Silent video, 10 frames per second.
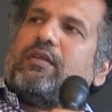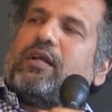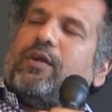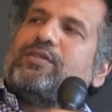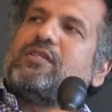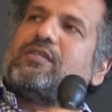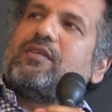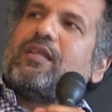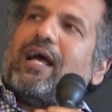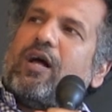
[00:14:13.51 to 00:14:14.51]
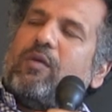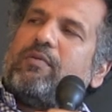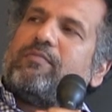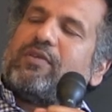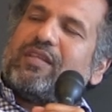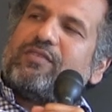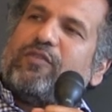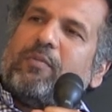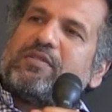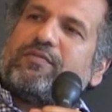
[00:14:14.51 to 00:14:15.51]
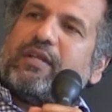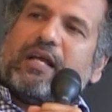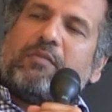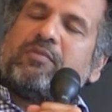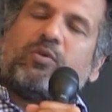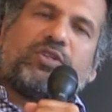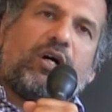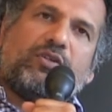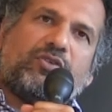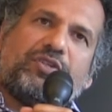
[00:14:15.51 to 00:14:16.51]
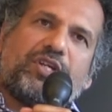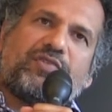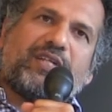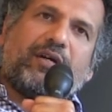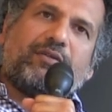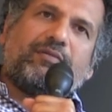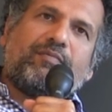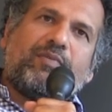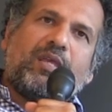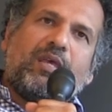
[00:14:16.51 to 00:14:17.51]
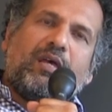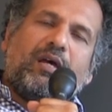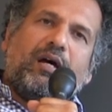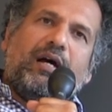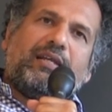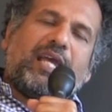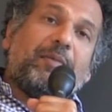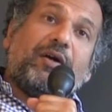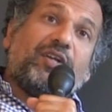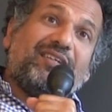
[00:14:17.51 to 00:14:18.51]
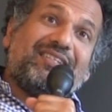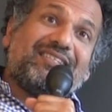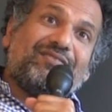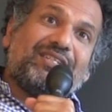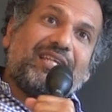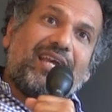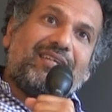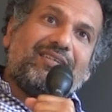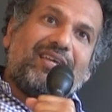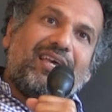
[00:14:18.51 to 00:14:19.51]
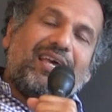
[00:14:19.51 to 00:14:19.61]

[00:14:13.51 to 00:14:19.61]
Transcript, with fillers: the closest to the album to this film is an album called Darkness on the Edge of Town, and it came out in 1978.